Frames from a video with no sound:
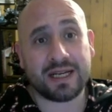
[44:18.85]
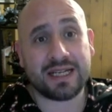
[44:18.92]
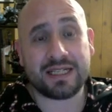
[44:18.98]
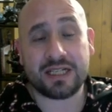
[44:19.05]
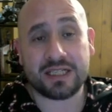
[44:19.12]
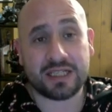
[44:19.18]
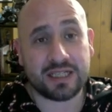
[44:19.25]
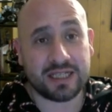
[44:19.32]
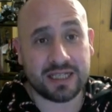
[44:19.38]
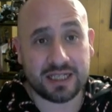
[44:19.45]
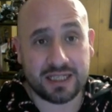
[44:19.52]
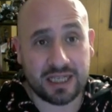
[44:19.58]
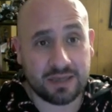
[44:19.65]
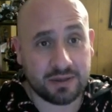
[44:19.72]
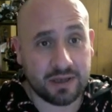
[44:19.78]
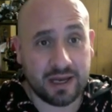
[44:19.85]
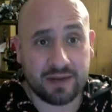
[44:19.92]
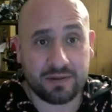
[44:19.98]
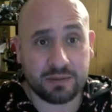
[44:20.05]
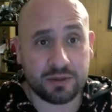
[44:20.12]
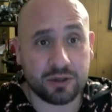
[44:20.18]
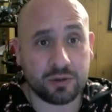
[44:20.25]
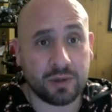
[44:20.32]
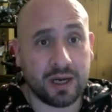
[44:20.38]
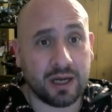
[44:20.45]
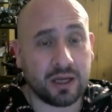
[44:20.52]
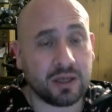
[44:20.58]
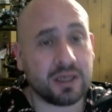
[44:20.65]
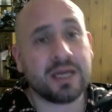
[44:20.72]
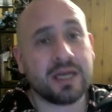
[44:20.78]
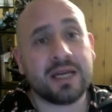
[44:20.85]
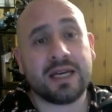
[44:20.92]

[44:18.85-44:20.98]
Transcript: He doesn't need a team to have him do well.